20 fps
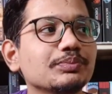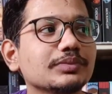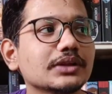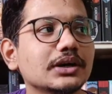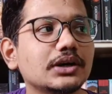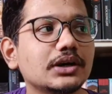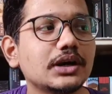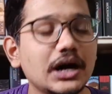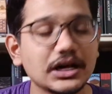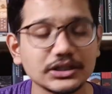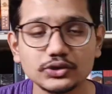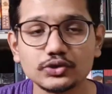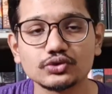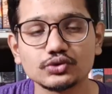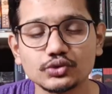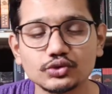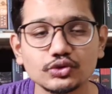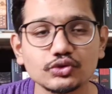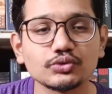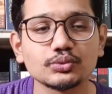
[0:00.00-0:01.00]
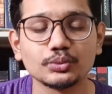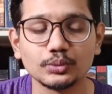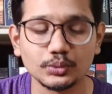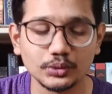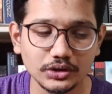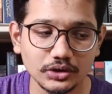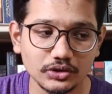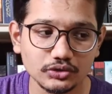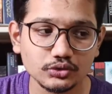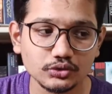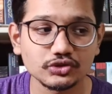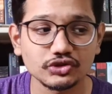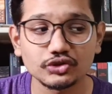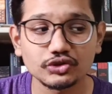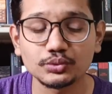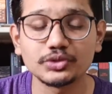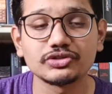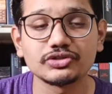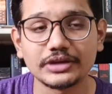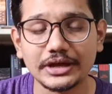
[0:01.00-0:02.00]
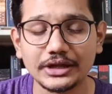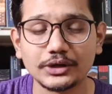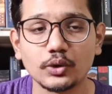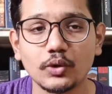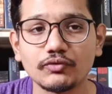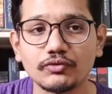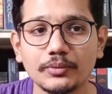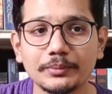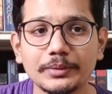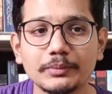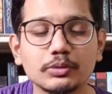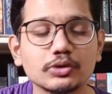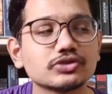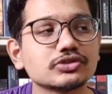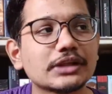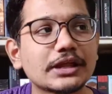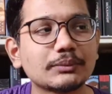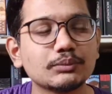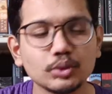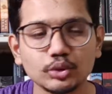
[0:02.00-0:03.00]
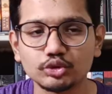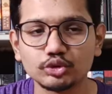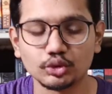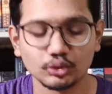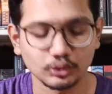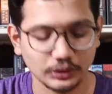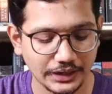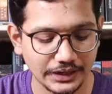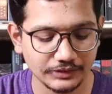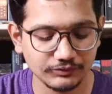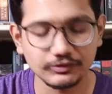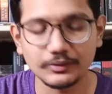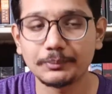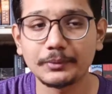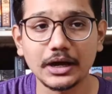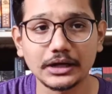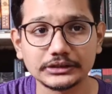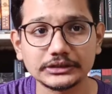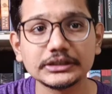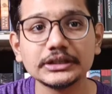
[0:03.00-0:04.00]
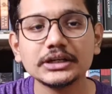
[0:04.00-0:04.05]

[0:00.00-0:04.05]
Uh, other sources uh, sources which can offer me books like BookChor and Flipkart.